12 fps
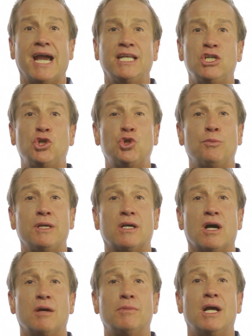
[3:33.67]
I need you to
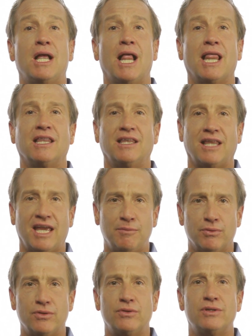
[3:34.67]
become
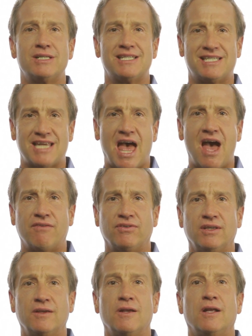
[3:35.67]
label
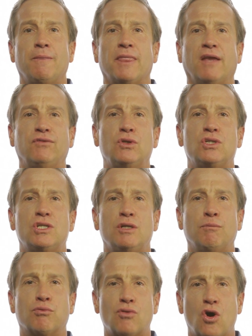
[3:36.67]
savvy. If you
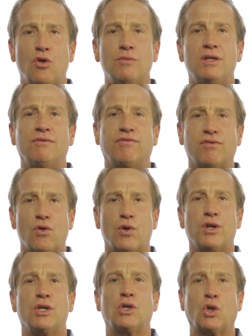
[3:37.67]
see bromine,
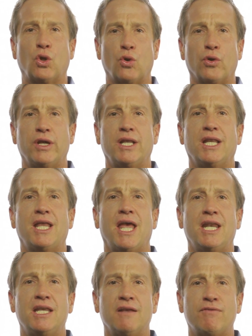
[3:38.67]
fluorine, and chlorine in
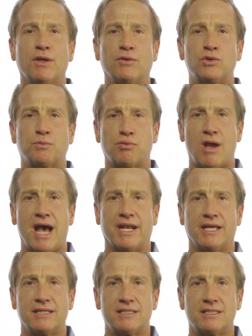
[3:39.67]
any of those
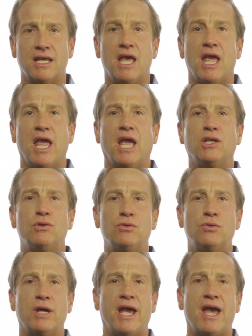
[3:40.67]
products, and
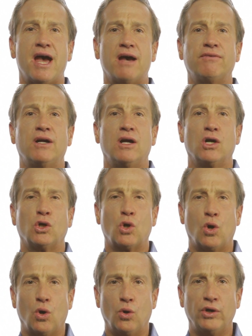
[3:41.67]
you have
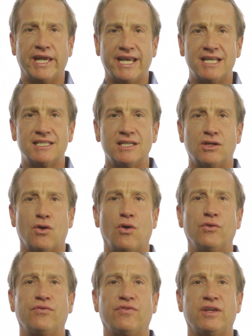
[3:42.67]
cold hands and
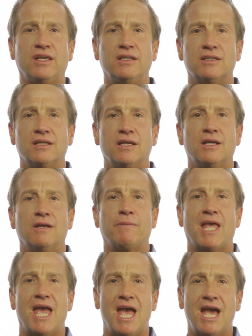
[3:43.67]
cold feet,
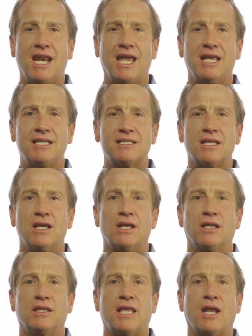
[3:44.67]
headaches
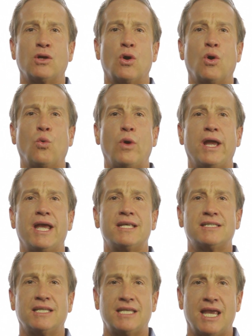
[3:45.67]
that go away
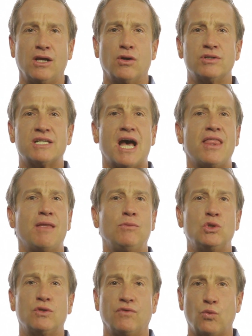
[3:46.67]
as the day goes on. That
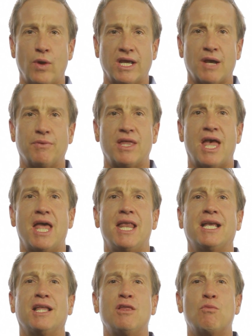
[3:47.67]
means if you wake up with a
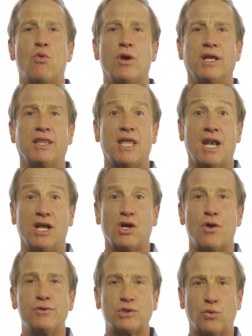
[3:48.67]
headache in the morning and then it
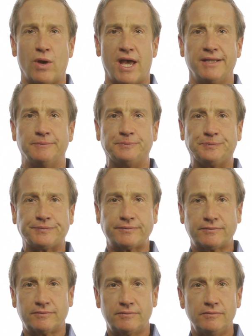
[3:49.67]
goes away.
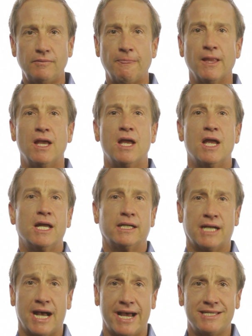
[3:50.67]

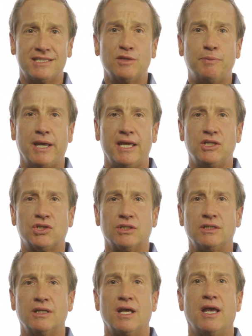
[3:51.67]

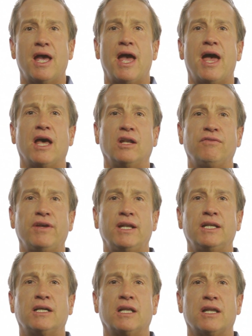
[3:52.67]
Constipation,
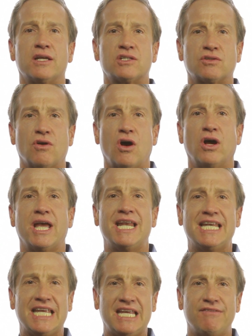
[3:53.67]
elevated cholesterol,
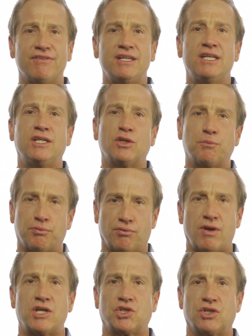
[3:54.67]
and even
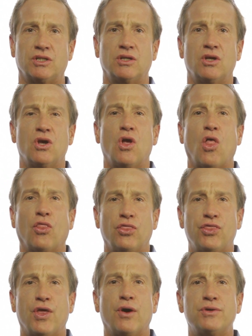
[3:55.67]
depression,
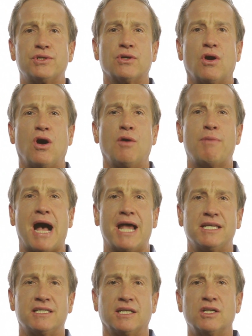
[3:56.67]
those are all
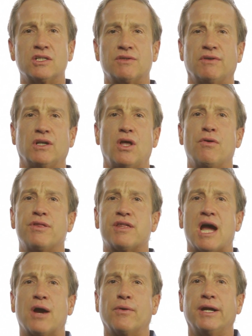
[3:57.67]
body signals of a low
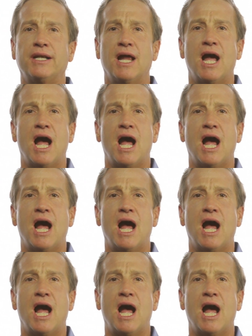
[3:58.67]
thyroid.